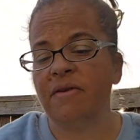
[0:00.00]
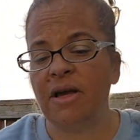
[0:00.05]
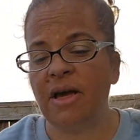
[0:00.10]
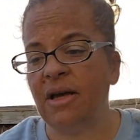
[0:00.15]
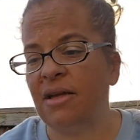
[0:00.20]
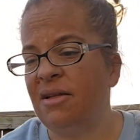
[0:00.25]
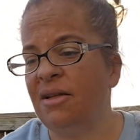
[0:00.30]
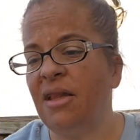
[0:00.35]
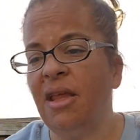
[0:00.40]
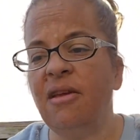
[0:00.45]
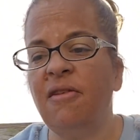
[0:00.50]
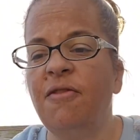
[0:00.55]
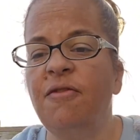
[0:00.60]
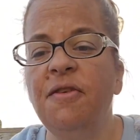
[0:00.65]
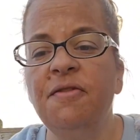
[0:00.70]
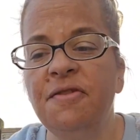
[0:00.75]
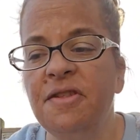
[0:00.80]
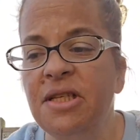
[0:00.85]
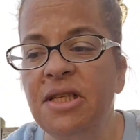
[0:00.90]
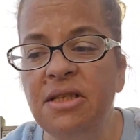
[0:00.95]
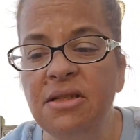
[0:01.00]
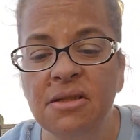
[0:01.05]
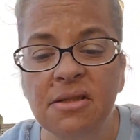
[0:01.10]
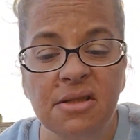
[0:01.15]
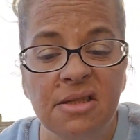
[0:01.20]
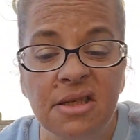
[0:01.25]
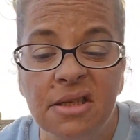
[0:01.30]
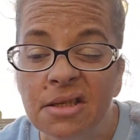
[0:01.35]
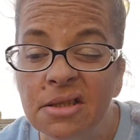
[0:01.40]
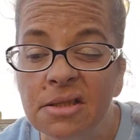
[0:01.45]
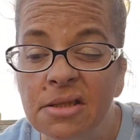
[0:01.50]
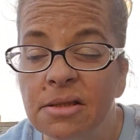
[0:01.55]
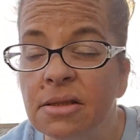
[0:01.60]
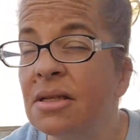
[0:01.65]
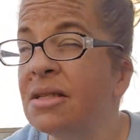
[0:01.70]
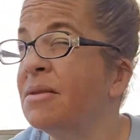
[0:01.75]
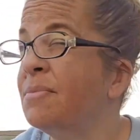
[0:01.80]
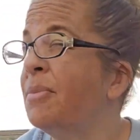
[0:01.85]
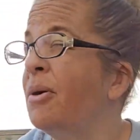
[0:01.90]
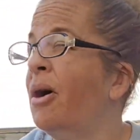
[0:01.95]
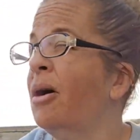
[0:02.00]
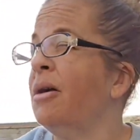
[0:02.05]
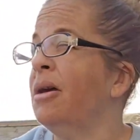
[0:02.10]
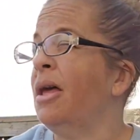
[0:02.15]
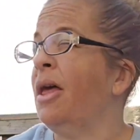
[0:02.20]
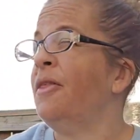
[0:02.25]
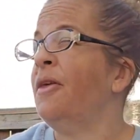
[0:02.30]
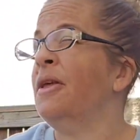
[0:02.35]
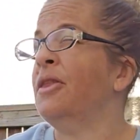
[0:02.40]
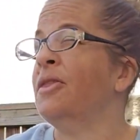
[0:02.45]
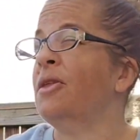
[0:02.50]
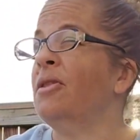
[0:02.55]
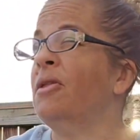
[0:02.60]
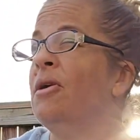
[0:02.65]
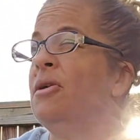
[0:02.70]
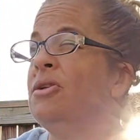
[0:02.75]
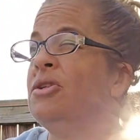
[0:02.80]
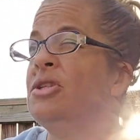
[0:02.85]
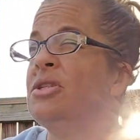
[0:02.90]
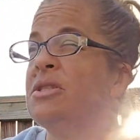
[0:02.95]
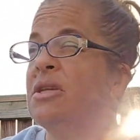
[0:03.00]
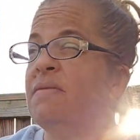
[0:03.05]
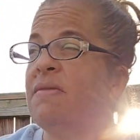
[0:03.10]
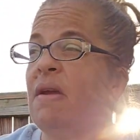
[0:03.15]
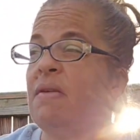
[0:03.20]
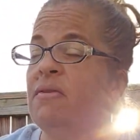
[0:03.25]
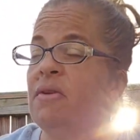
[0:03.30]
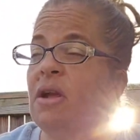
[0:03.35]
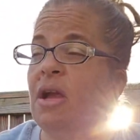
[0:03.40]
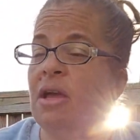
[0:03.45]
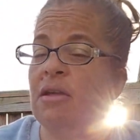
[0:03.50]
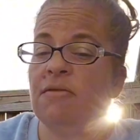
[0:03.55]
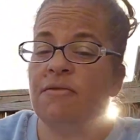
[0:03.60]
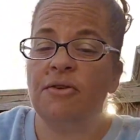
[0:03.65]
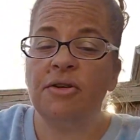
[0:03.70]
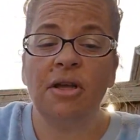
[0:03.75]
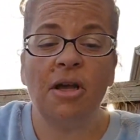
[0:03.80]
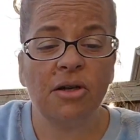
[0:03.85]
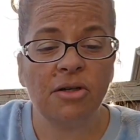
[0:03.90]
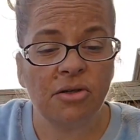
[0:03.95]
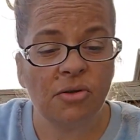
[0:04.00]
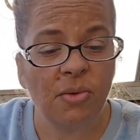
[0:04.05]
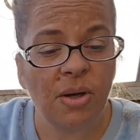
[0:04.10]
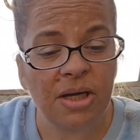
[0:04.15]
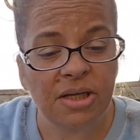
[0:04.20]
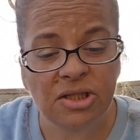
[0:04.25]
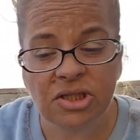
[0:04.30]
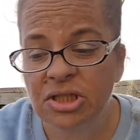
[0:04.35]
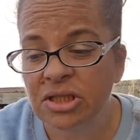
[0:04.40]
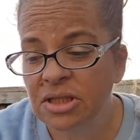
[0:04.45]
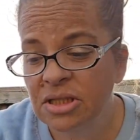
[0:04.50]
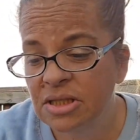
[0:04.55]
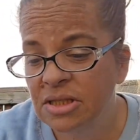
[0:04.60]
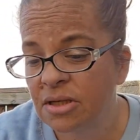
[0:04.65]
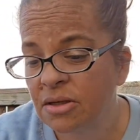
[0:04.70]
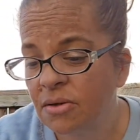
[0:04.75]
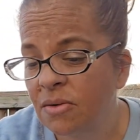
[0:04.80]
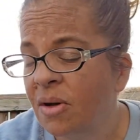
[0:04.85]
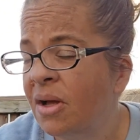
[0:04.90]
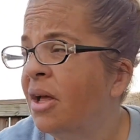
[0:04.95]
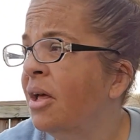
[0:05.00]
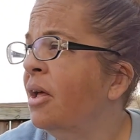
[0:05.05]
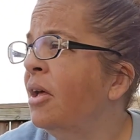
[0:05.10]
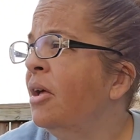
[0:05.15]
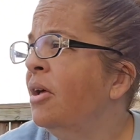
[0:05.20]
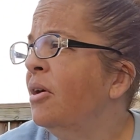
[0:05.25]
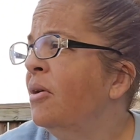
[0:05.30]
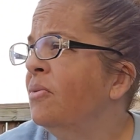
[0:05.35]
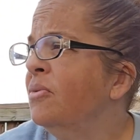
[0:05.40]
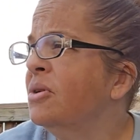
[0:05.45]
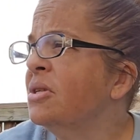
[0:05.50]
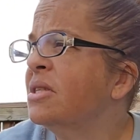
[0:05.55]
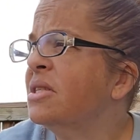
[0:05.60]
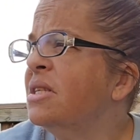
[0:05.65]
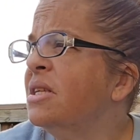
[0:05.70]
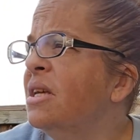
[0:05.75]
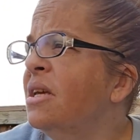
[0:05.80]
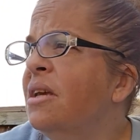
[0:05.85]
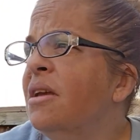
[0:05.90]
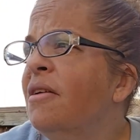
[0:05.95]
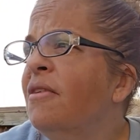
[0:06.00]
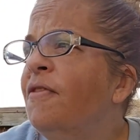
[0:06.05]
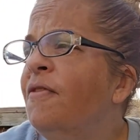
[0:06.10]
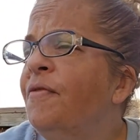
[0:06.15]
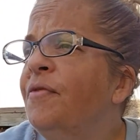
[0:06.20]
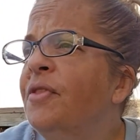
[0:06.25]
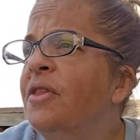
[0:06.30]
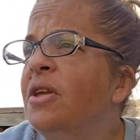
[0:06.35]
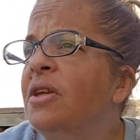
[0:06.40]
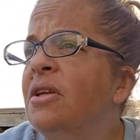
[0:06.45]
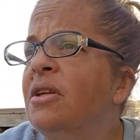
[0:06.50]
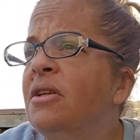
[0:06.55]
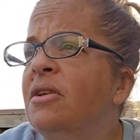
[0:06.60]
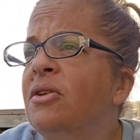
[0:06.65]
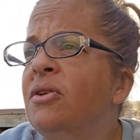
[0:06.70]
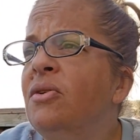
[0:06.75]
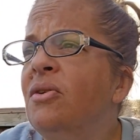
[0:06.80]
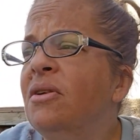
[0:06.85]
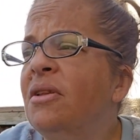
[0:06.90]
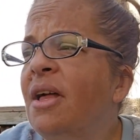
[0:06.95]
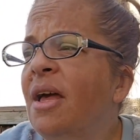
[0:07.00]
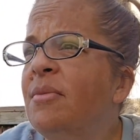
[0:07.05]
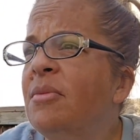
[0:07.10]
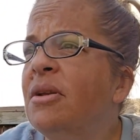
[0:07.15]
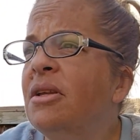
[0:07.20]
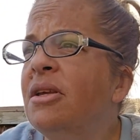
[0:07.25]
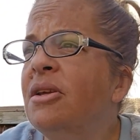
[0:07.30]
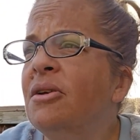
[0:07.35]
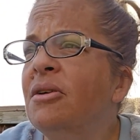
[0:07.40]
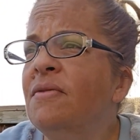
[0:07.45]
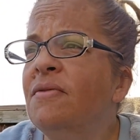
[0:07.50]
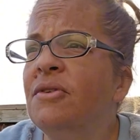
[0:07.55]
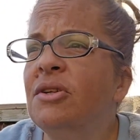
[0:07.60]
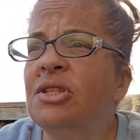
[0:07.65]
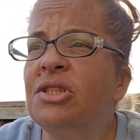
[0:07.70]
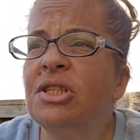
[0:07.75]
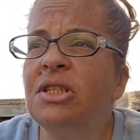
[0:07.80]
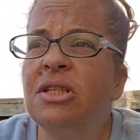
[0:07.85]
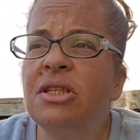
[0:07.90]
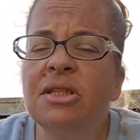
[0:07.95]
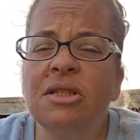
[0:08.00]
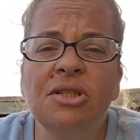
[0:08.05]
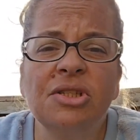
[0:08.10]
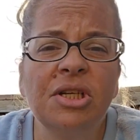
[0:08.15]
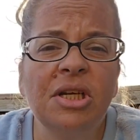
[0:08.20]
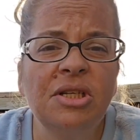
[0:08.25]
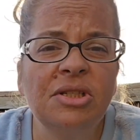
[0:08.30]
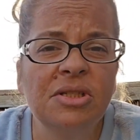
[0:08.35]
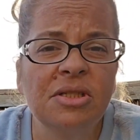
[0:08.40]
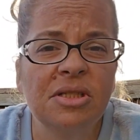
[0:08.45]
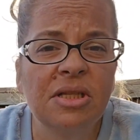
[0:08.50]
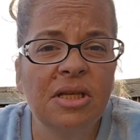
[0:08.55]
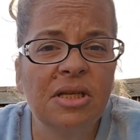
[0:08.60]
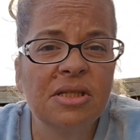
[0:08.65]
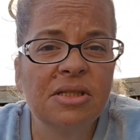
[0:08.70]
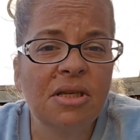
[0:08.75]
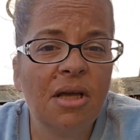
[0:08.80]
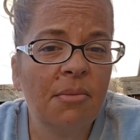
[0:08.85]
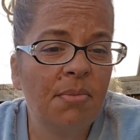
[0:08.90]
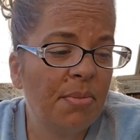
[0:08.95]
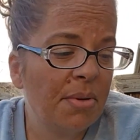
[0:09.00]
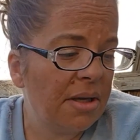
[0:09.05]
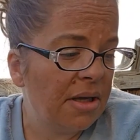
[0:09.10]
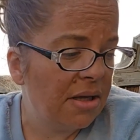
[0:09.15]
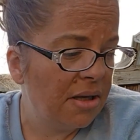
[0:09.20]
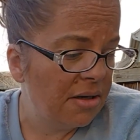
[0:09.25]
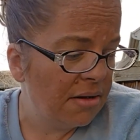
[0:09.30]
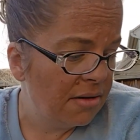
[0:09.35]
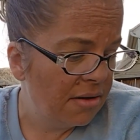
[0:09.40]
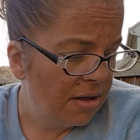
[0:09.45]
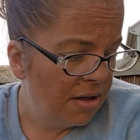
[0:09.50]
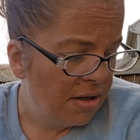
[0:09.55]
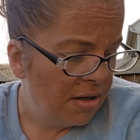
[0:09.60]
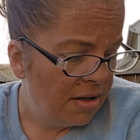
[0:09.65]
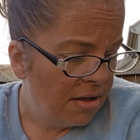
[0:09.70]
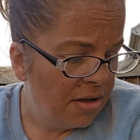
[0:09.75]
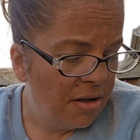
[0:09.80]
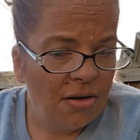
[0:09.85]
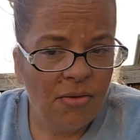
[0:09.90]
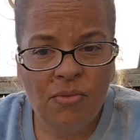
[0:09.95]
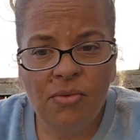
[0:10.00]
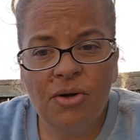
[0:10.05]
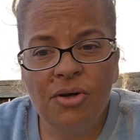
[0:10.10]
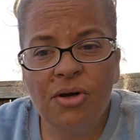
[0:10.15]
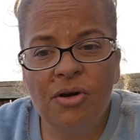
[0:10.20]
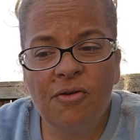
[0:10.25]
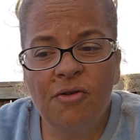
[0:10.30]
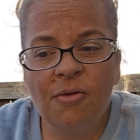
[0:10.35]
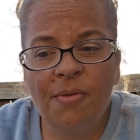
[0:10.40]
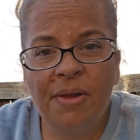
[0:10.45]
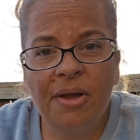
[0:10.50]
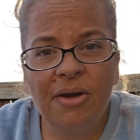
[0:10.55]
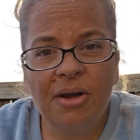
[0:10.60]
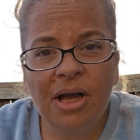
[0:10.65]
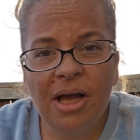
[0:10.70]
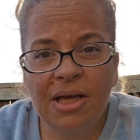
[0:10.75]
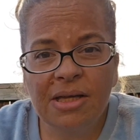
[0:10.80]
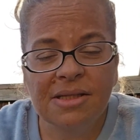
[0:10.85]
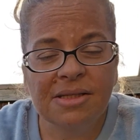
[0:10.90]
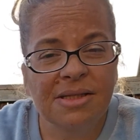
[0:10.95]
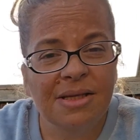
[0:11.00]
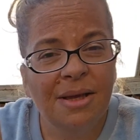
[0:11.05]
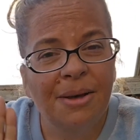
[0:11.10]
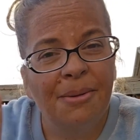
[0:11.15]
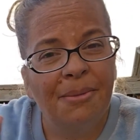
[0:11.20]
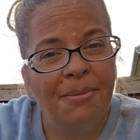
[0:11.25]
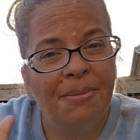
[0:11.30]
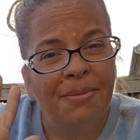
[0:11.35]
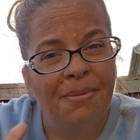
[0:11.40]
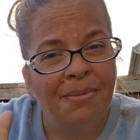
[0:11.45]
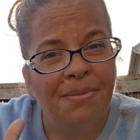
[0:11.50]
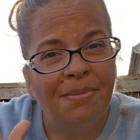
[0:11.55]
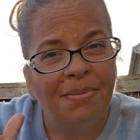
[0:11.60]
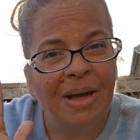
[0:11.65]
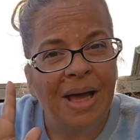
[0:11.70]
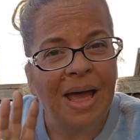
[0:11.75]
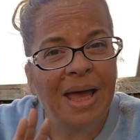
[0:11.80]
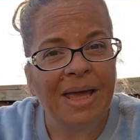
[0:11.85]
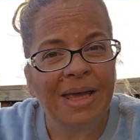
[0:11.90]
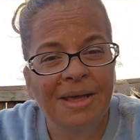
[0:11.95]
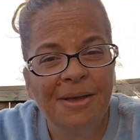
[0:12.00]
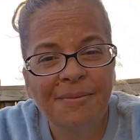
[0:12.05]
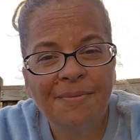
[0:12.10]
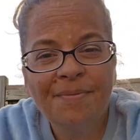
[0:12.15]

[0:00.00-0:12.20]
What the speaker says: gotten like 15.6 is probably, I think, the largest I've ever gotten for Dr. Wyche. So we'll see if the new climate here in Virginia changes things up, and we'll go from there, guys. Bye.